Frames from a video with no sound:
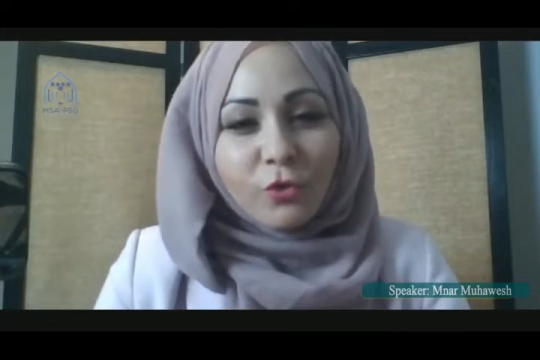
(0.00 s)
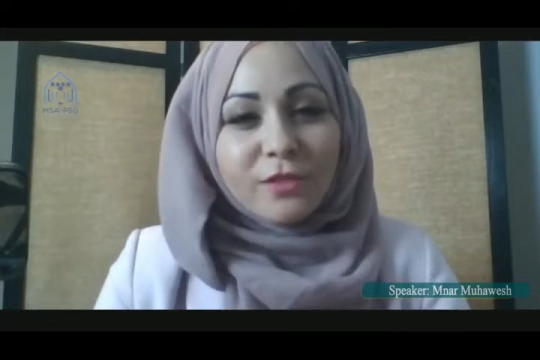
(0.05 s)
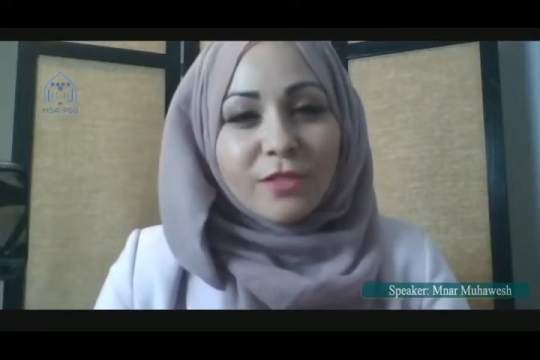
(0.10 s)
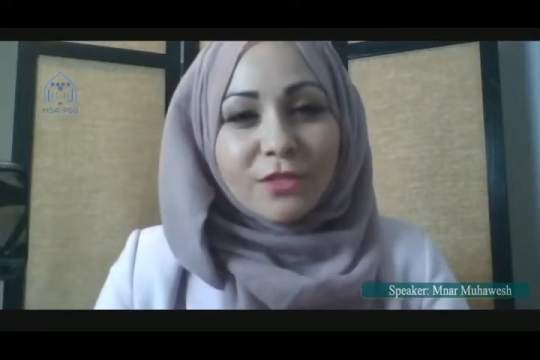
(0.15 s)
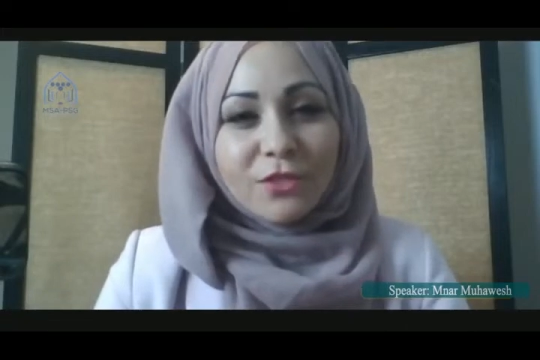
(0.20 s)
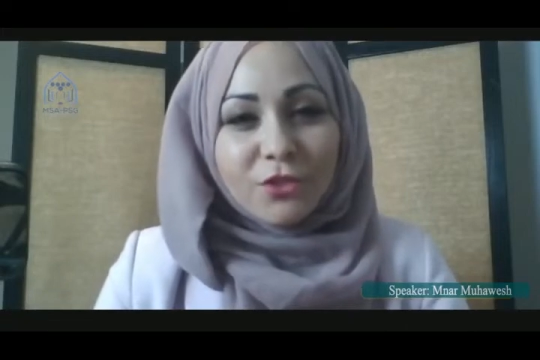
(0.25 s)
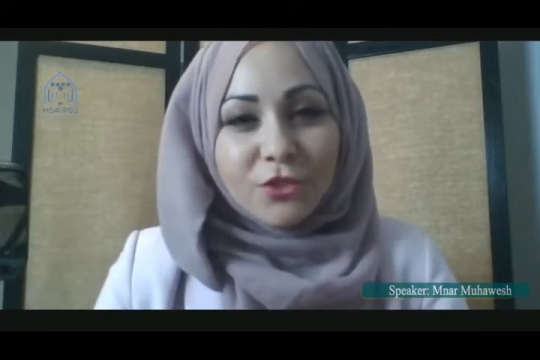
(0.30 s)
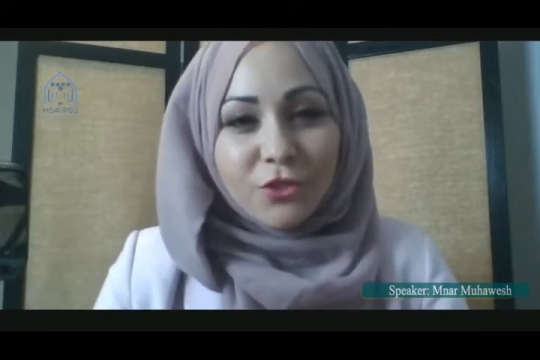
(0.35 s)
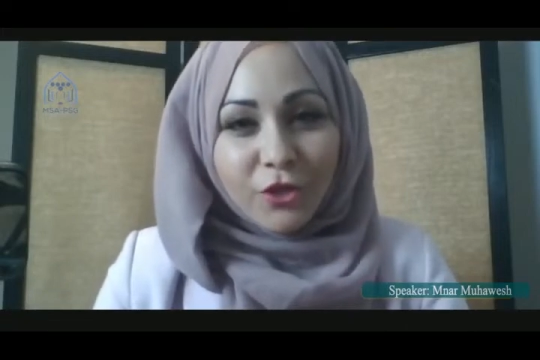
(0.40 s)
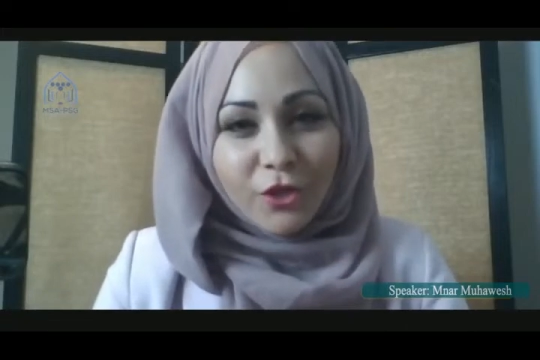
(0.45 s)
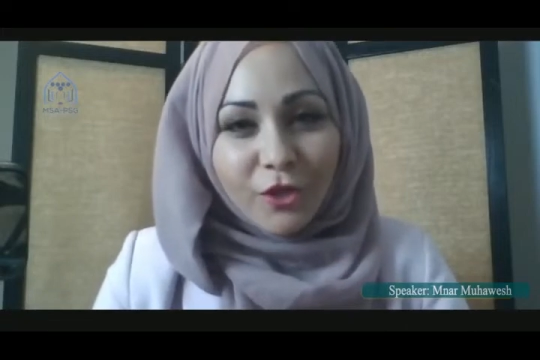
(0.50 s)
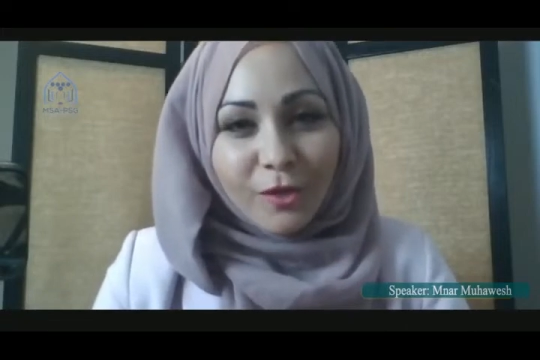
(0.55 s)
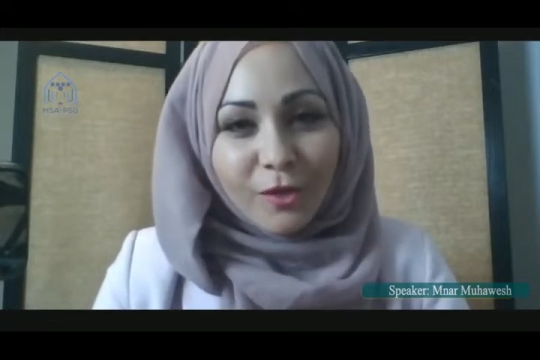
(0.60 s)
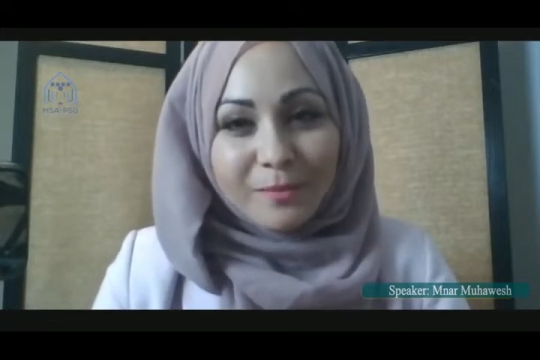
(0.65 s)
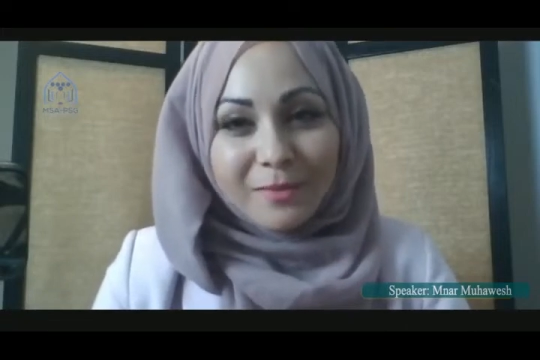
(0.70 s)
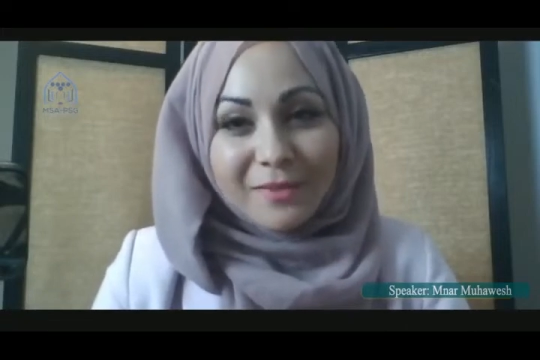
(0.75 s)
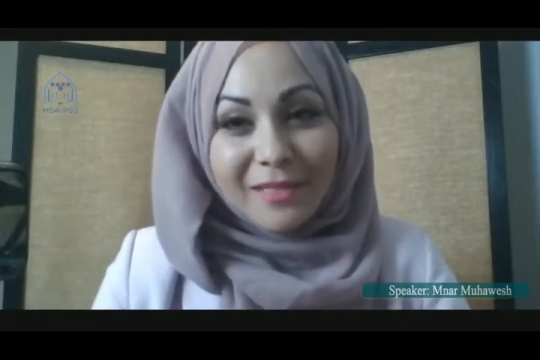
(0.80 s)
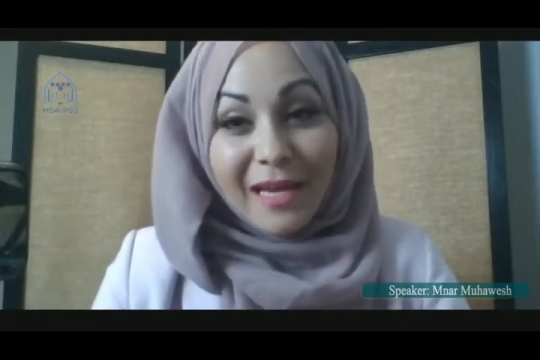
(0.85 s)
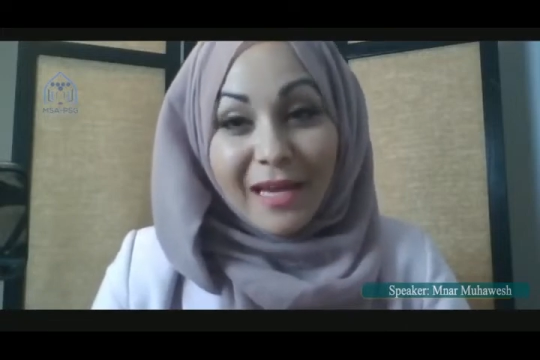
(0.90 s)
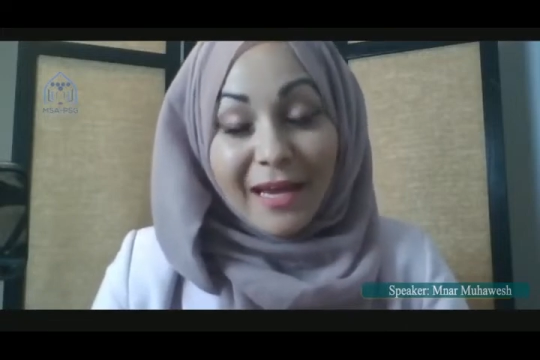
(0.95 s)

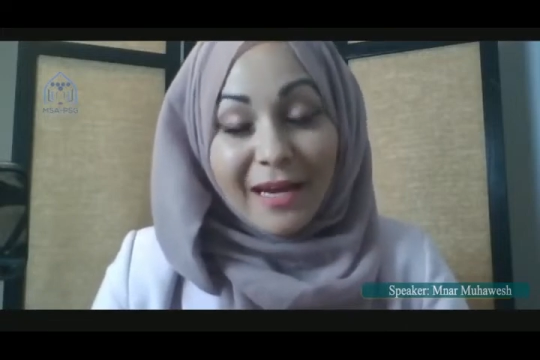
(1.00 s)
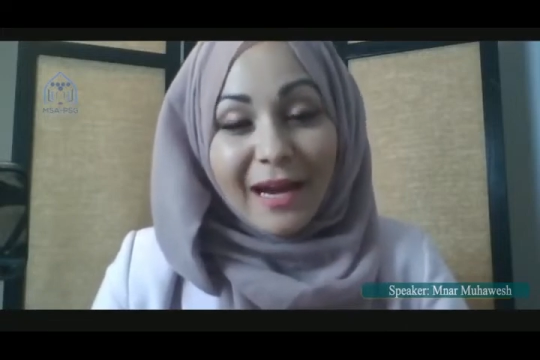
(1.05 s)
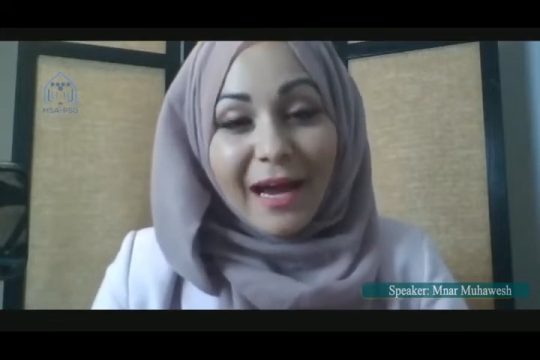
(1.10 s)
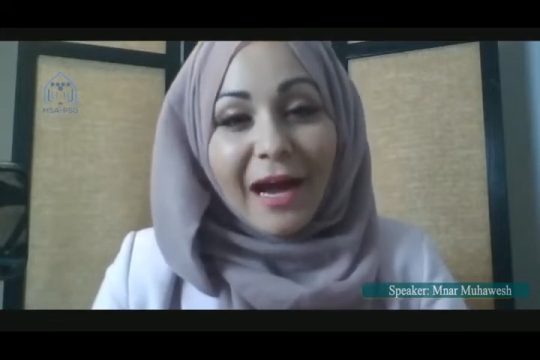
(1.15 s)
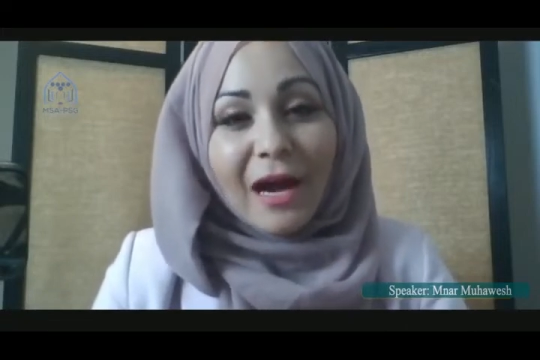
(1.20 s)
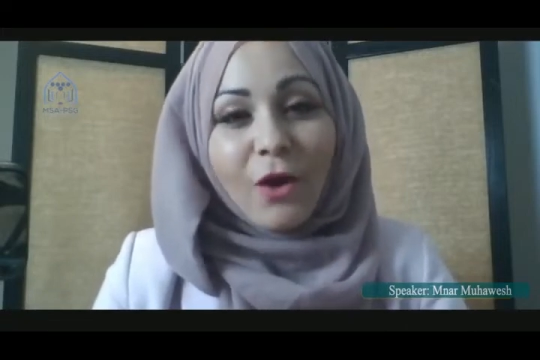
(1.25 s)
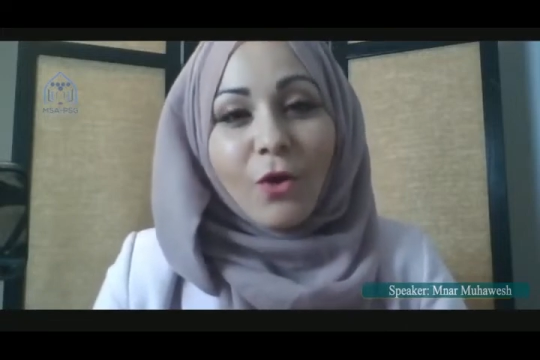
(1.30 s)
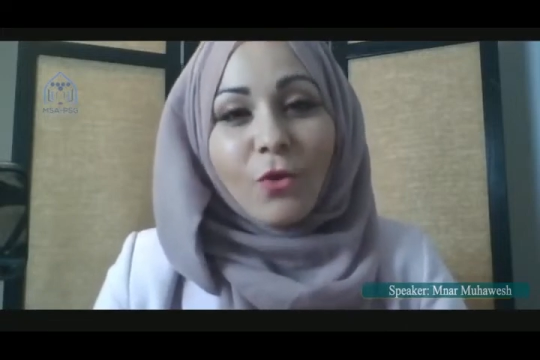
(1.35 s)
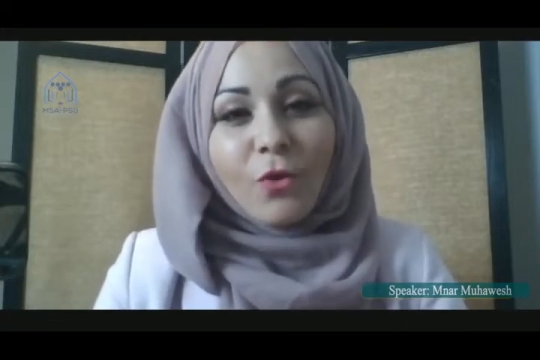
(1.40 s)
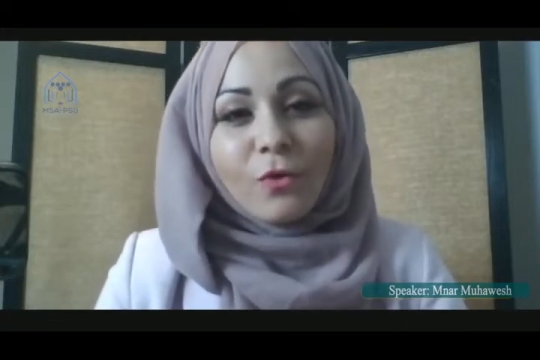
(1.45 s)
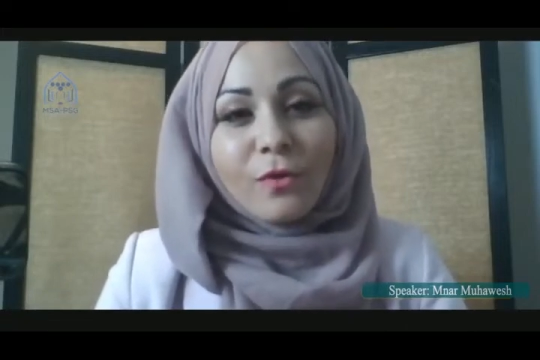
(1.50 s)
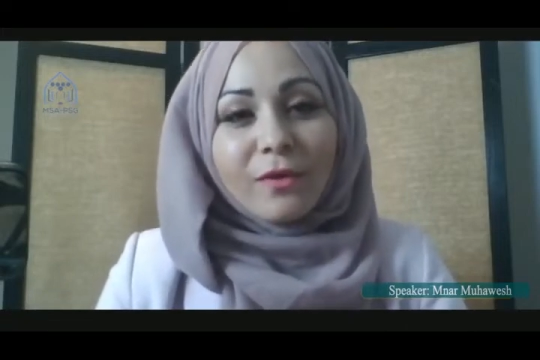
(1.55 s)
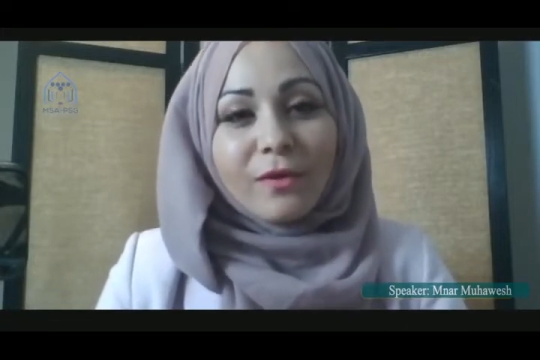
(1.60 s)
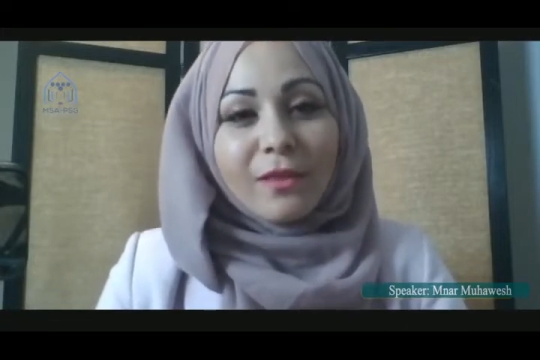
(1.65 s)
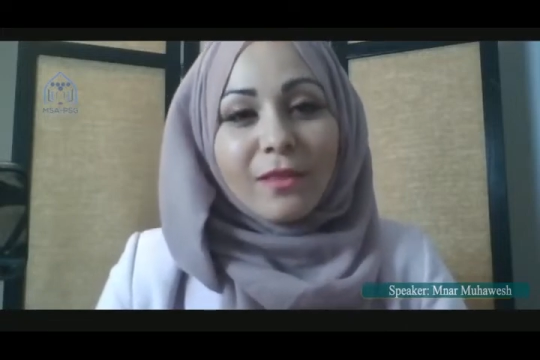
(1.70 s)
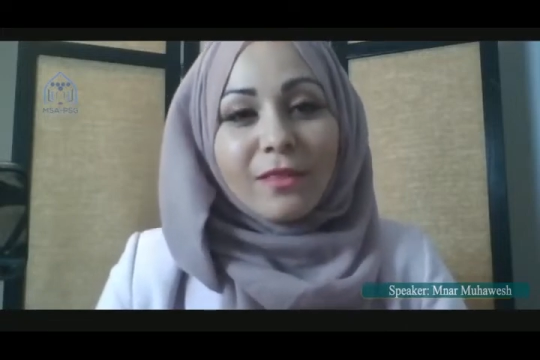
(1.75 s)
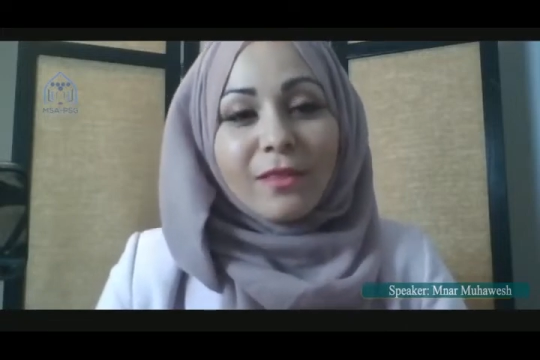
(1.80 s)
disturbed at how